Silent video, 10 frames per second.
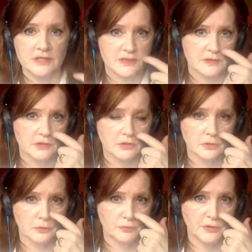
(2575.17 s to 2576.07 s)
just
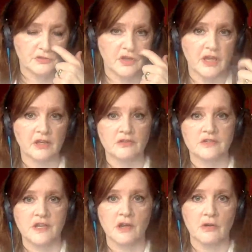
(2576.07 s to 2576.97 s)
to be
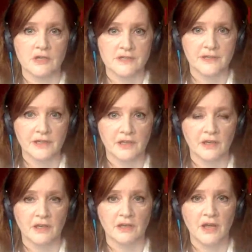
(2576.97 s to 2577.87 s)
taken seriously
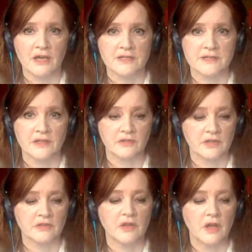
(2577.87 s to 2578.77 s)
in
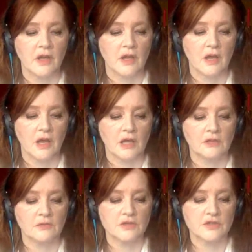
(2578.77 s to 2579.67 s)
Iceland, and
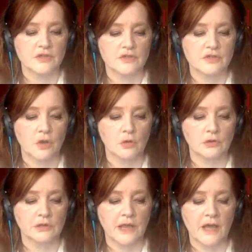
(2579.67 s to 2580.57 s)
it was
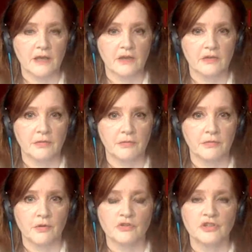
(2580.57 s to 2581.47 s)
sold like
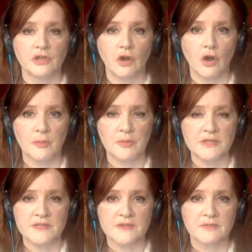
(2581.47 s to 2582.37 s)
30
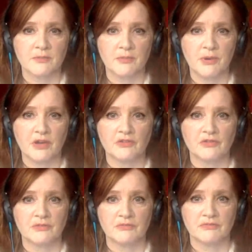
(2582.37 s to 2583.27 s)
copies,
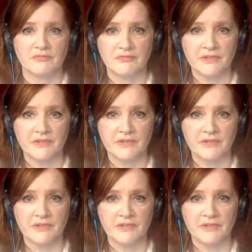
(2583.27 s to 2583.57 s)
but